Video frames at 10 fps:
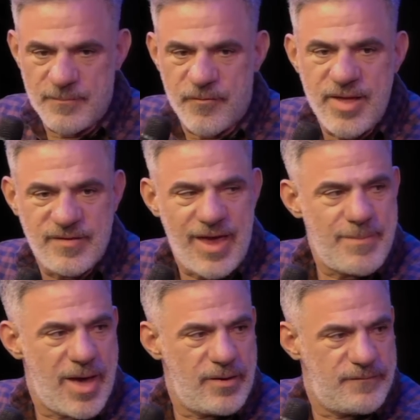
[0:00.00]
friends,
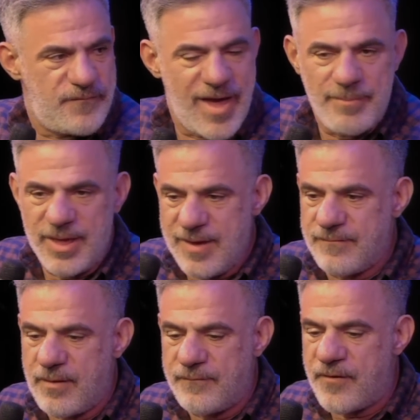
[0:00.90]
came out, a family
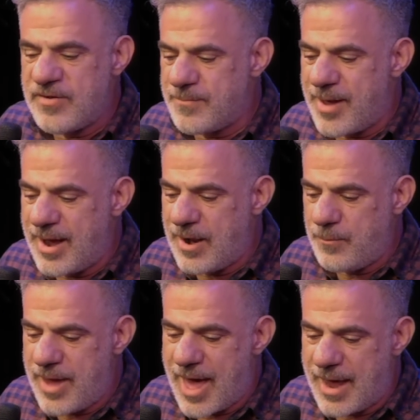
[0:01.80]
of, of friends of mine, and
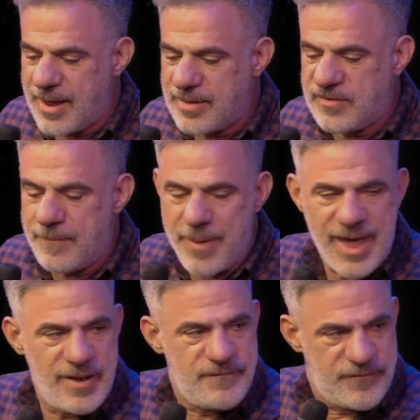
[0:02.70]
we had uh,
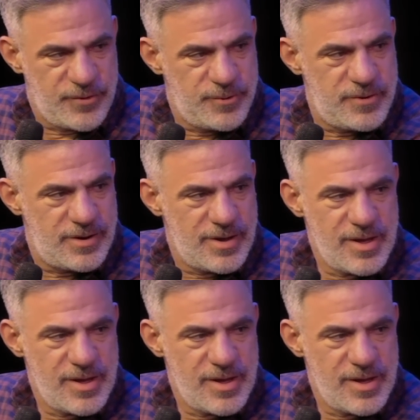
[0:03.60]
Tibetan food.